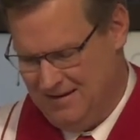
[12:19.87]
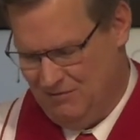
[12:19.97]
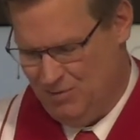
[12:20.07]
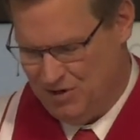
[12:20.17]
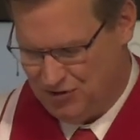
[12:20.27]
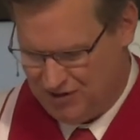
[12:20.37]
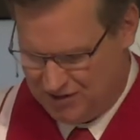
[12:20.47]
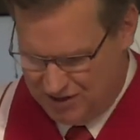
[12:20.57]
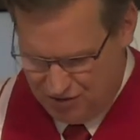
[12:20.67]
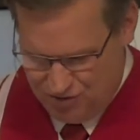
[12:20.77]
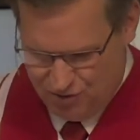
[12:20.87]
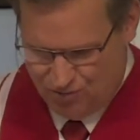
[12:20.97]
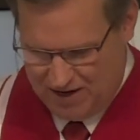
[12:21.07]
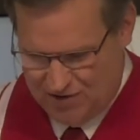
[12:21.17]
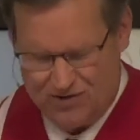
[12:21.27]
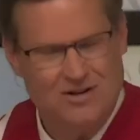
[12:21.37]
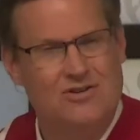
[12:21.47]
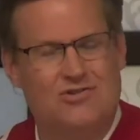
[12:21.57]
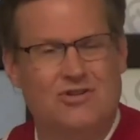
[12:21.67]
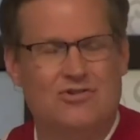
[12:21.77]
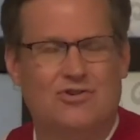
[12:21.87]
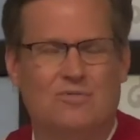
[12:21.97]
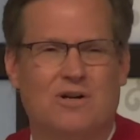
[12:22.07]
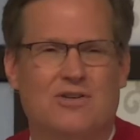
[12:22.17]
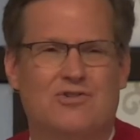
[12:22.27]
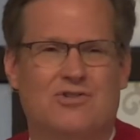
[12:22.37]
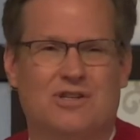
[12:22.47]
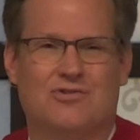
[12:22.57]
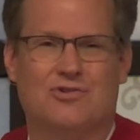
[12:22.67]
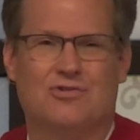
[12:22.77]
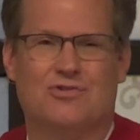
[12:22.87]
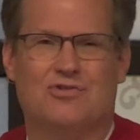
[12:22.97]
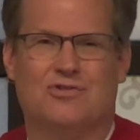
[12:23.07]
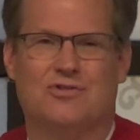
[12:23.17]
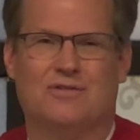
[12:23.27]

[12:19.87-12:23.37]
We must continue to render unto Caesar what is Caesar's,